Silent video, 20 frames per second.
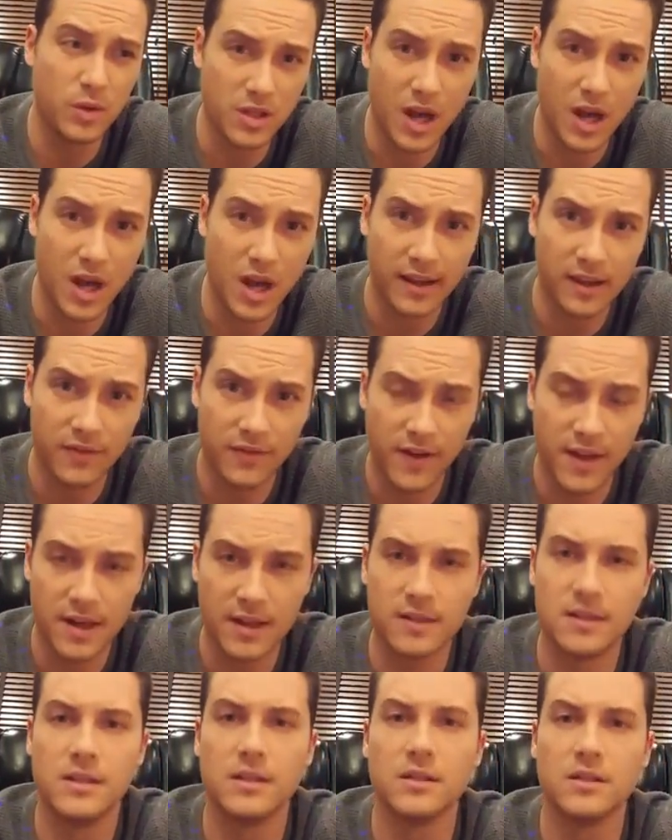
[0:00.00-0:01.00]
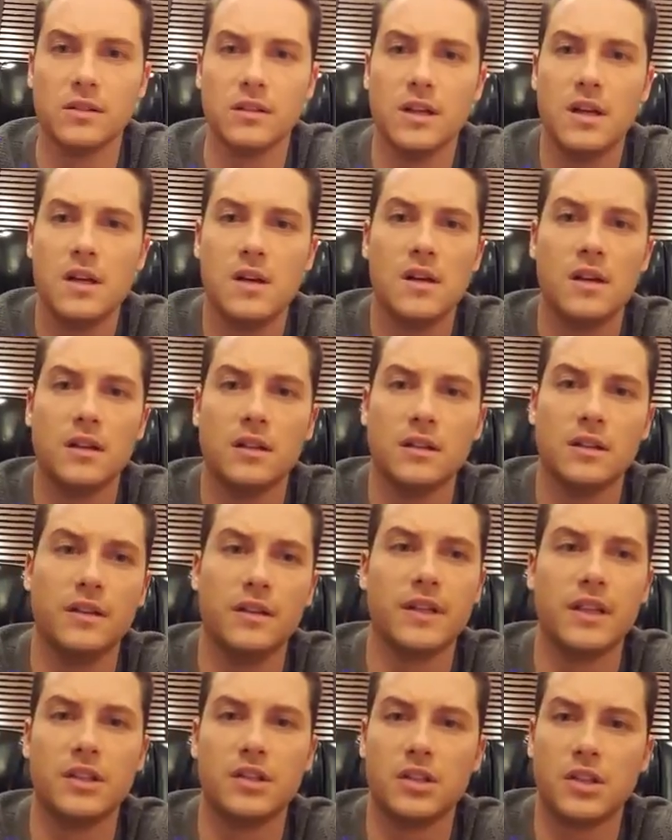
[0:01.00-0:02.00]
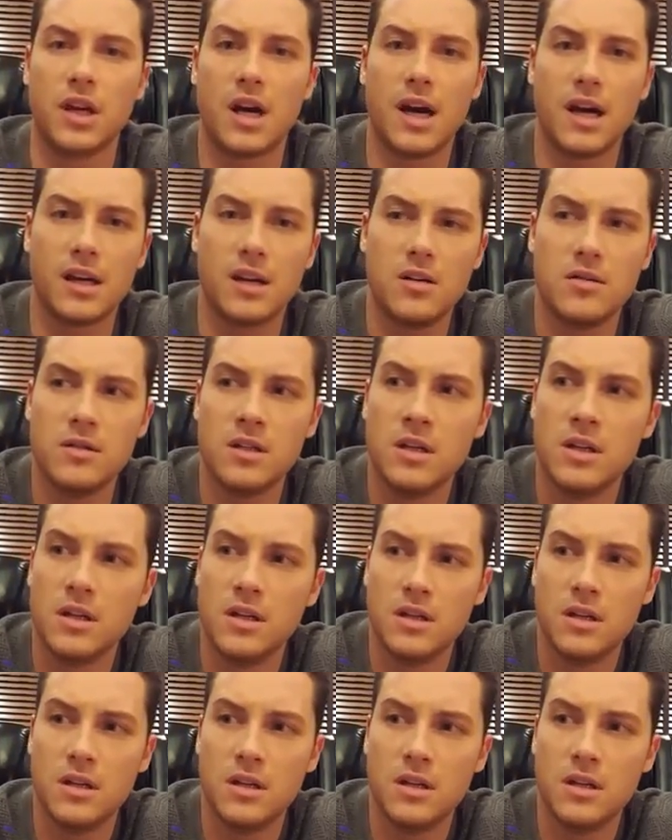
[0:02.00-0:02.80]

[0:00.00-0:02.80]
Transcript: was a hockey fan until living in Chicago,